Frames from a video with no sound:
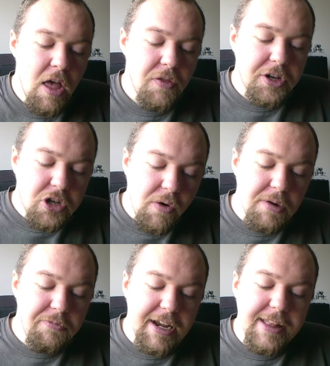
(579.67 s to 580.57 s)
The
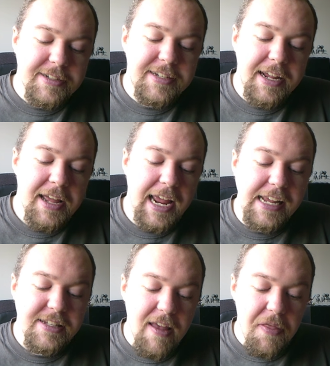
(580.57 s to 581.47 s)
current reality
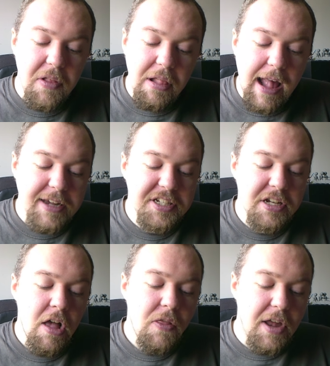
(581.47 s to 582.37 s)
is nevertheless
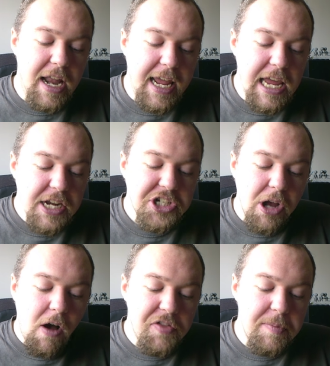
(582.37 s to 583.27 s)
that each
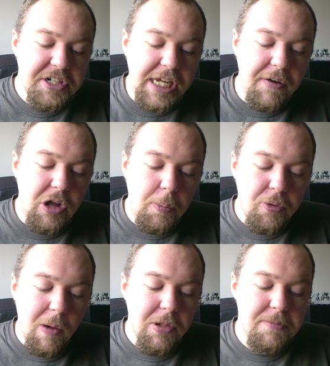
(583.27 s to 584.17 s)
of the material
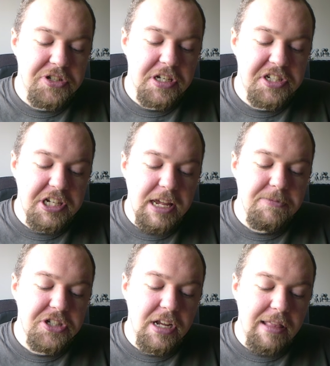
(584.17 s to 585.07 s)
problems
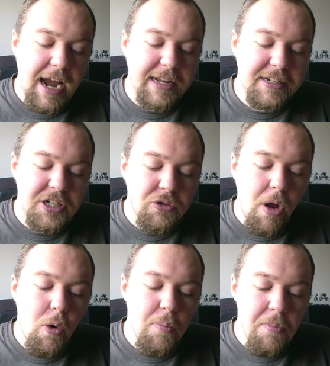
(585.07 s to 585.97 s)
seems to likely to
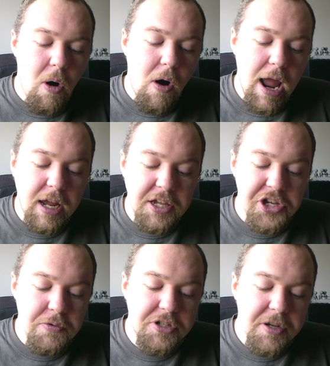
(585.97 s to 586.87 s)
grow more
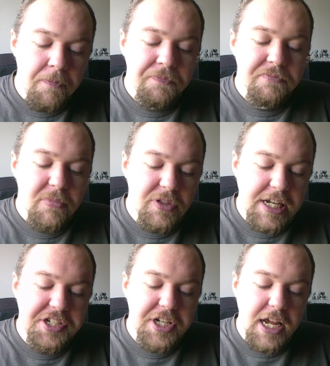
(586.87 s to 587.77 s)
acute.
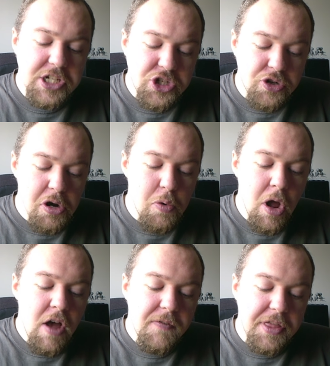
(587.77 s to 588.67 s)
This is true
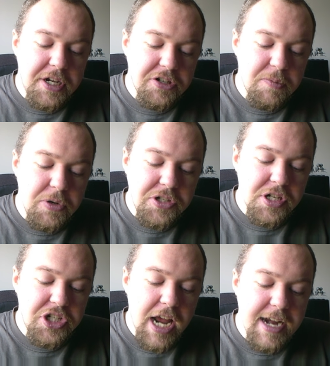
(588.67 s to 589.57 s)
for the
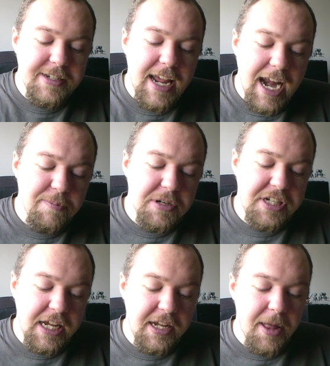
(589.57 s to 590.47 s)
distribution chains in
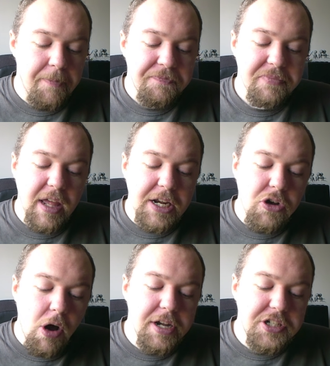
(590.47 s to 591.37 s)
particular. And
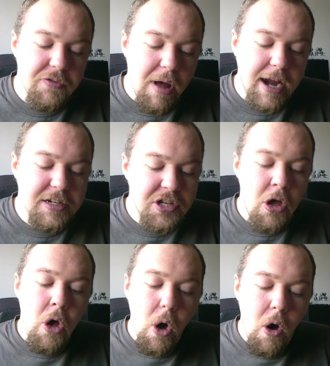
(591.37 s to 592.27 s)
according to Wright,
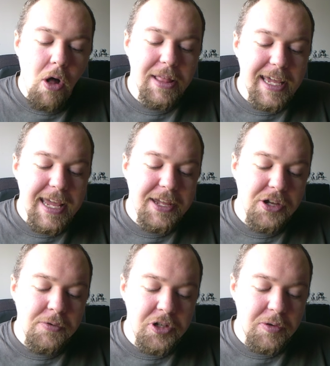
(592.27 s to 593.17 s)
all
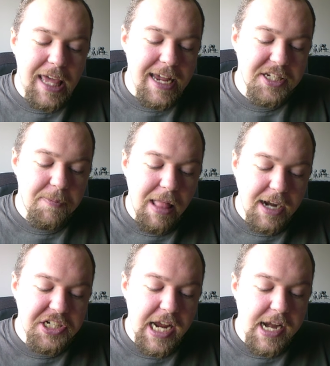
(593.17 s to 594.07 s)
EU-UK supply
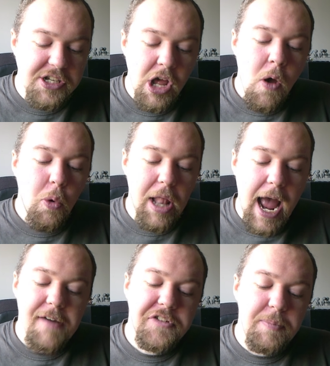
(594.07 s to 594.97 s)
chains will
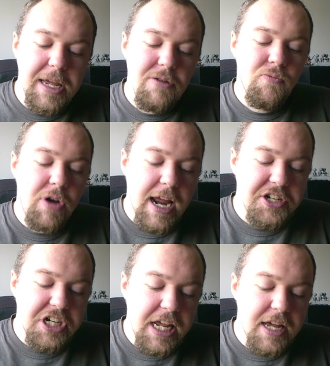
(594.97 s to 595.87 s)
have to be
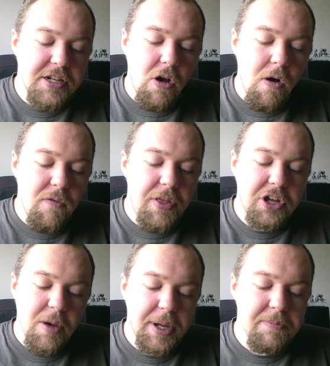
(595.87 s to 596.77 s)
re-engineered over the
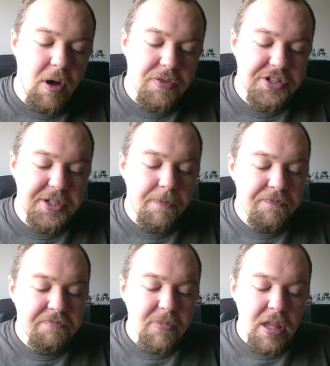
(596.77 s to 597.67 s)
coming months.
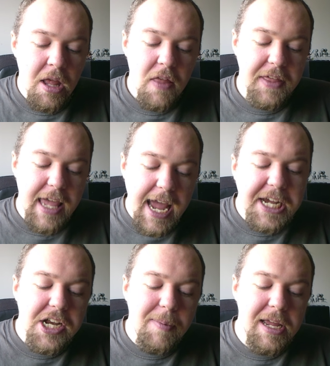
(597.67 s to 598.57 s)
The
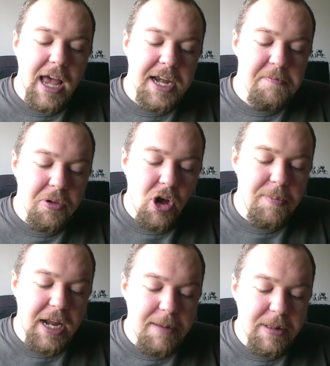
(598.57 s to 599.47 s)
economic and
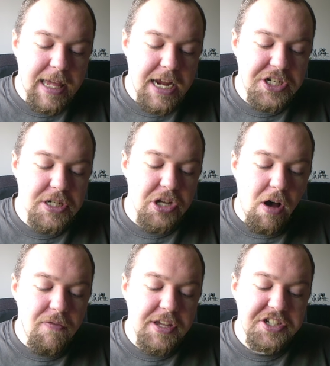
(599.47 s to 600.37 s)
employment implications
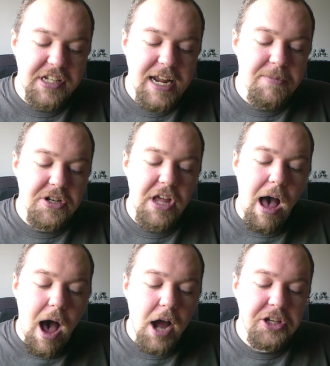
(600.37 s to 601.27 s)
of this statement
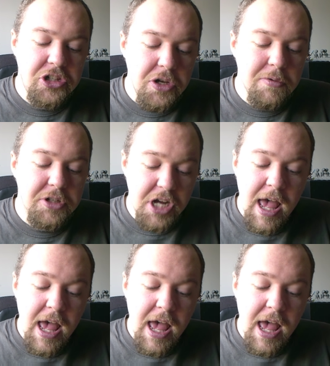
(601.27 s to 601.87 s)
are huge,